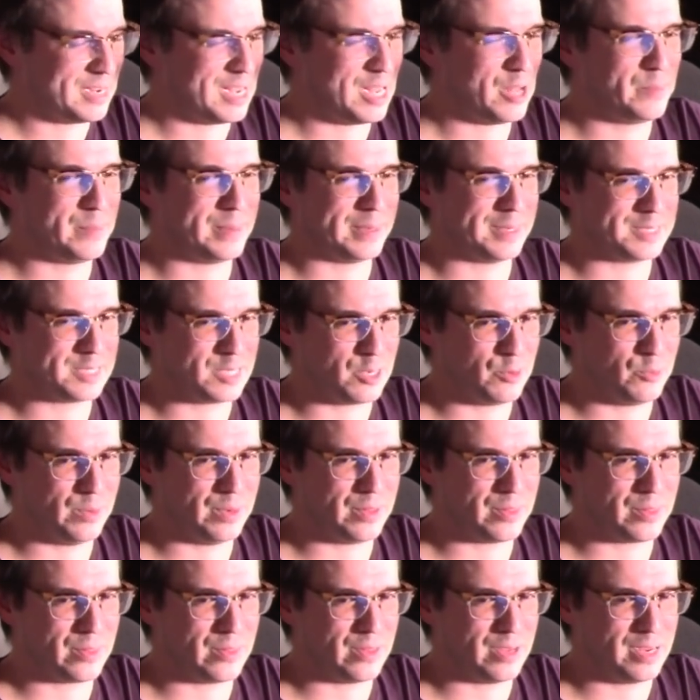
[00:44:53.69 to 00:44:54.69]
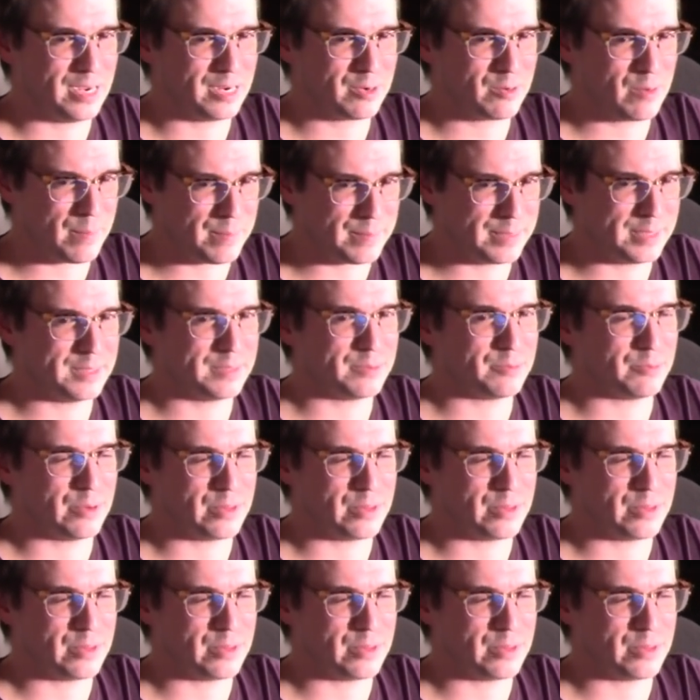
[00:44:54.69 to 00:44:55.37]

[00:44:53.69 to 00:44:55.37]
helping us out with equipment,